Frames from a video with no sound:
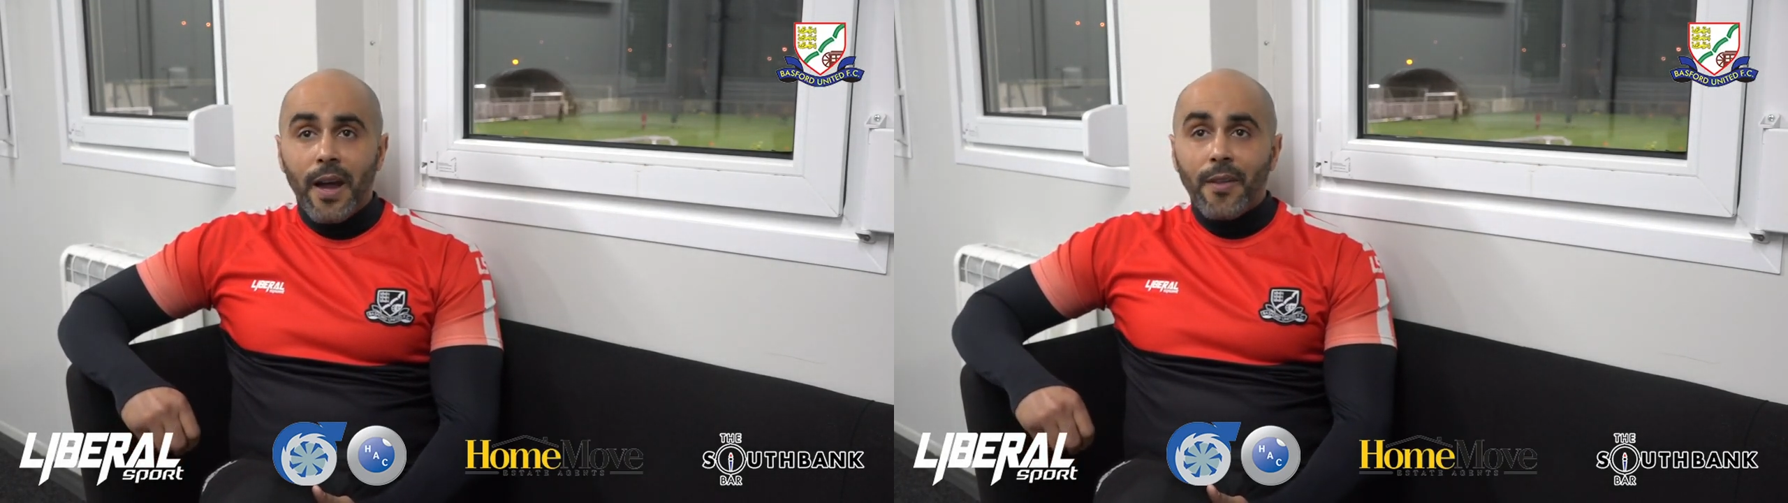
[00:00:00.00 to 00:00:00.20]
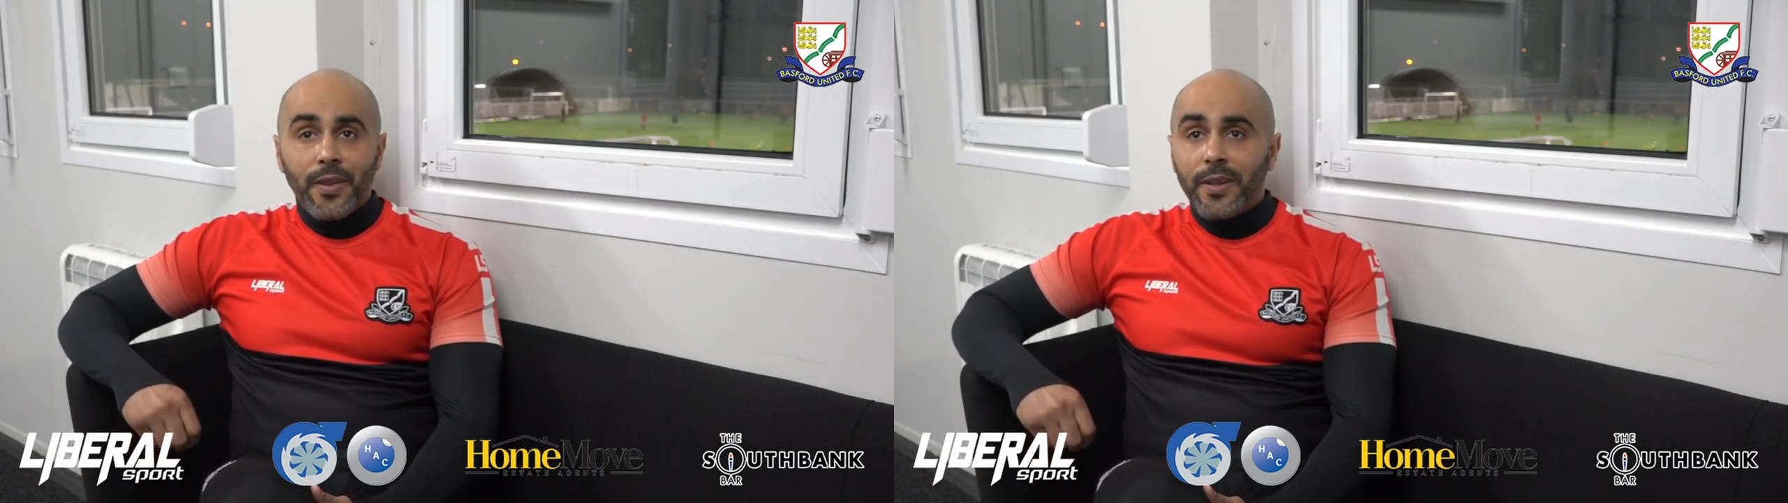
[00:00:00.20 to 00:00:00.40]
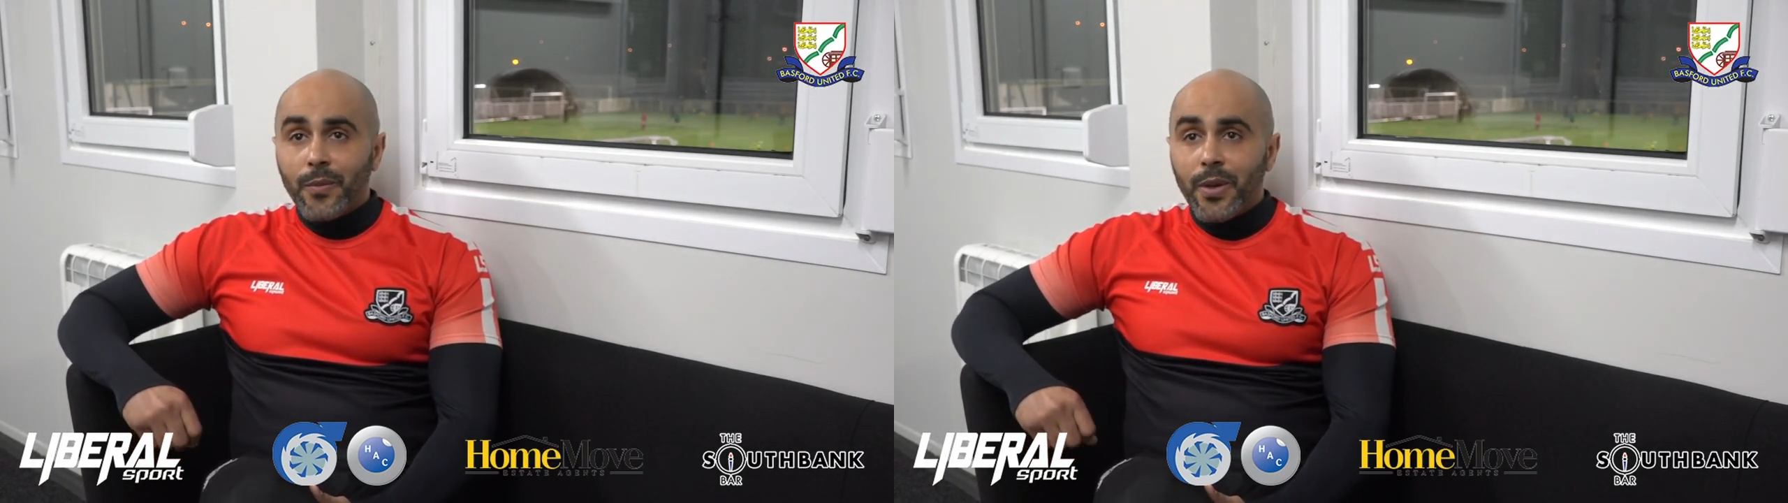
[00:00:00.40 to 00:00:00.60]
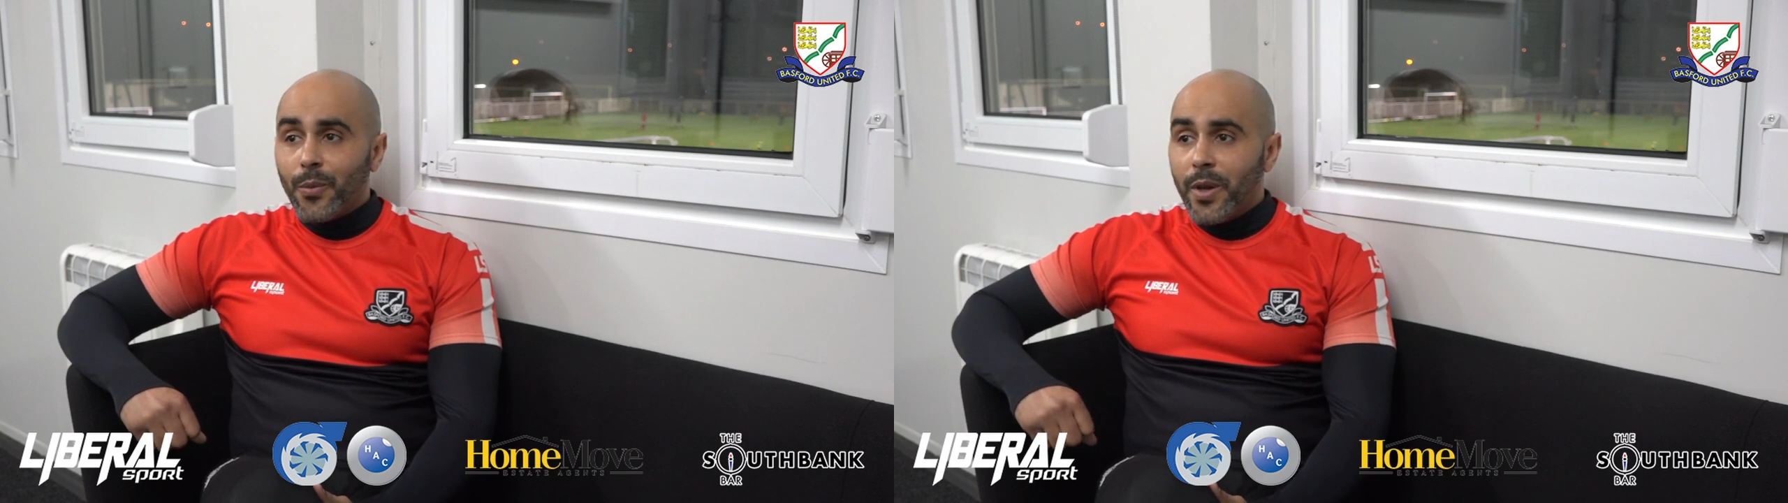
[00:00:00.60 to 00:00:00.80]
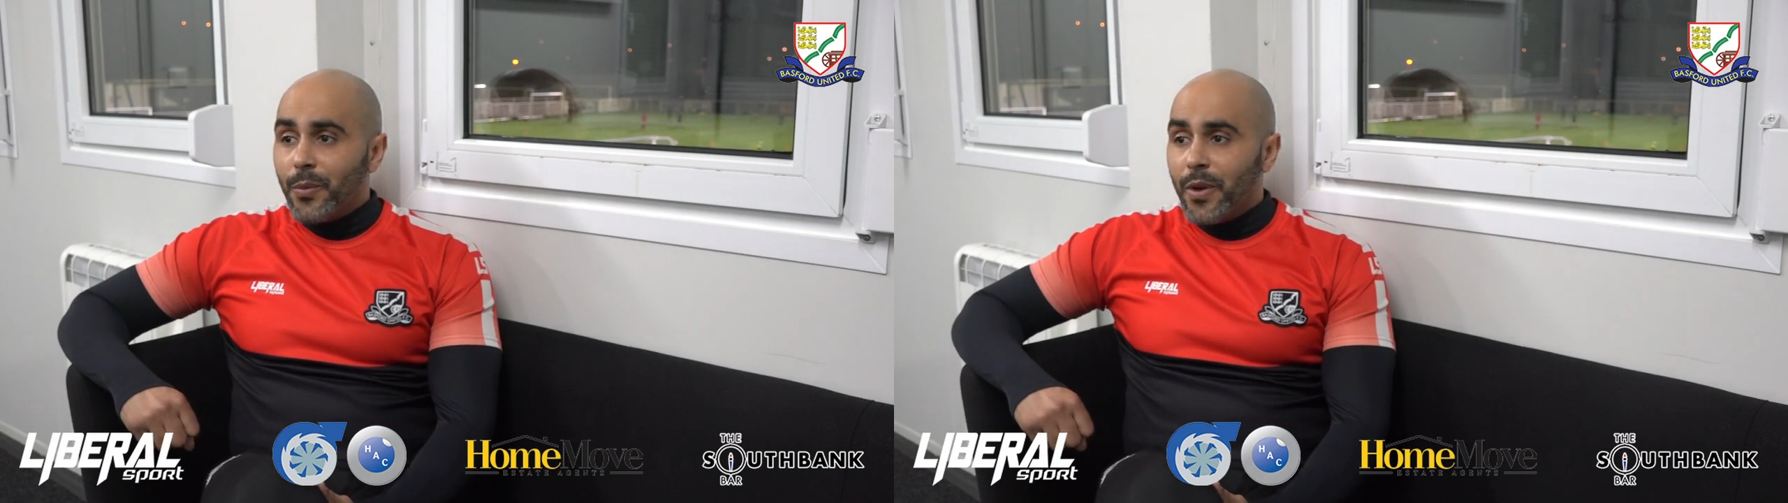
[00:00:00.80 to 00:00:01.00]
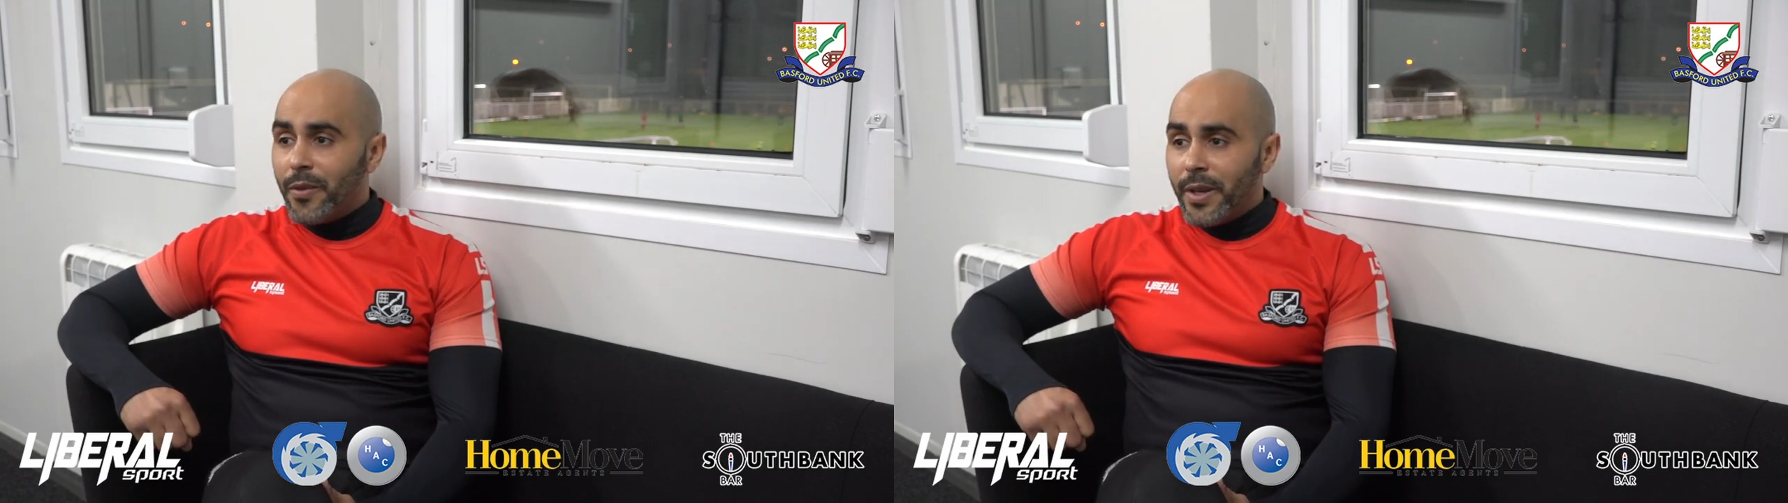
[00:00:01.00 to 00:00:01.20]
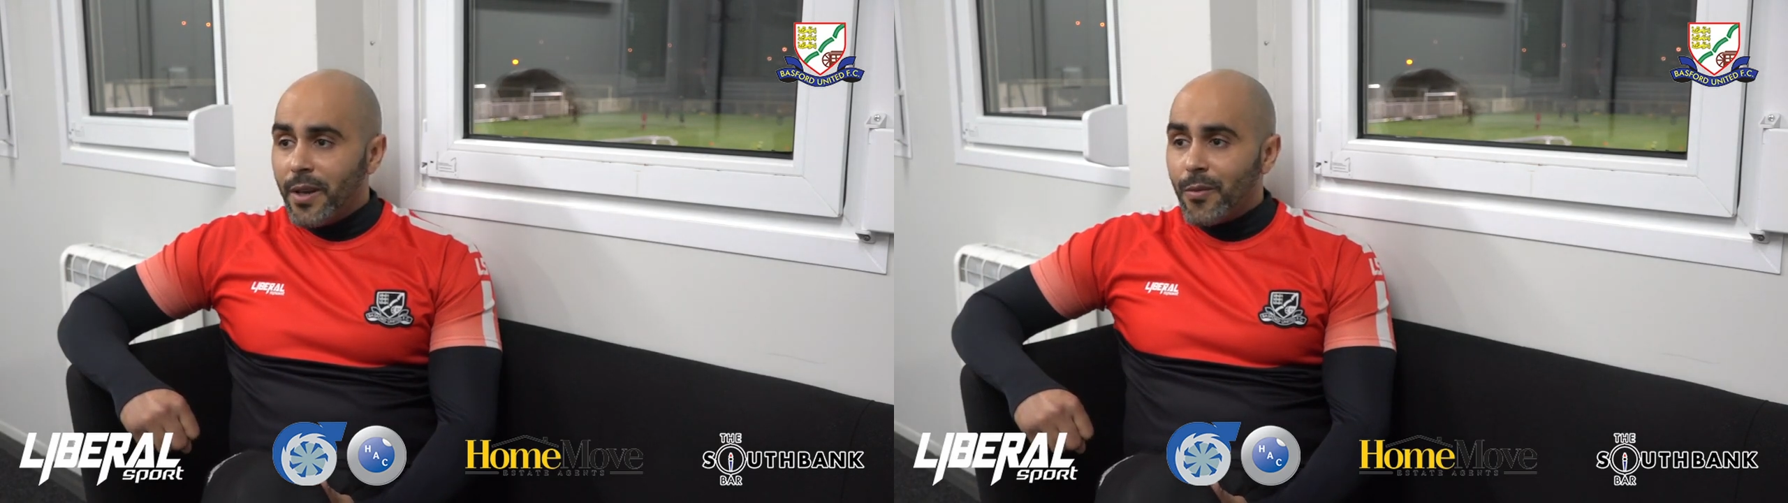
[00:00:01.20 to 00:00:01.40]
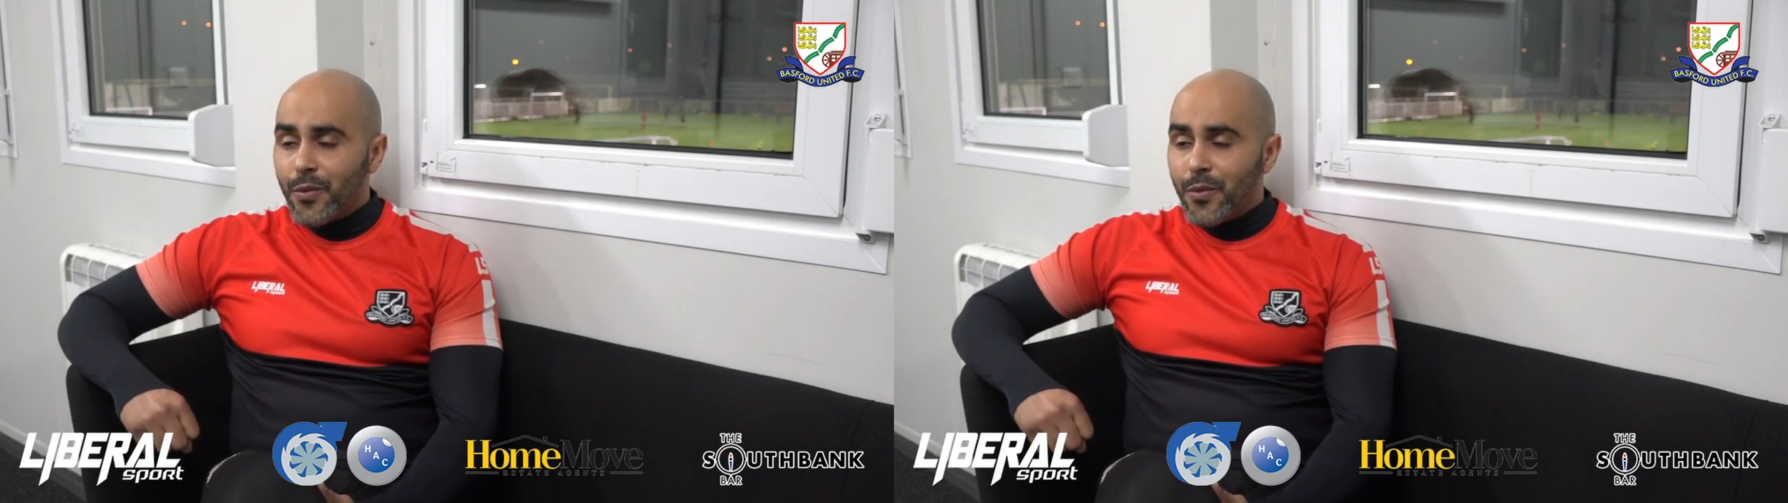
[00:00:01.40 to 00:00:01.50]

I think we're, we're, we're in a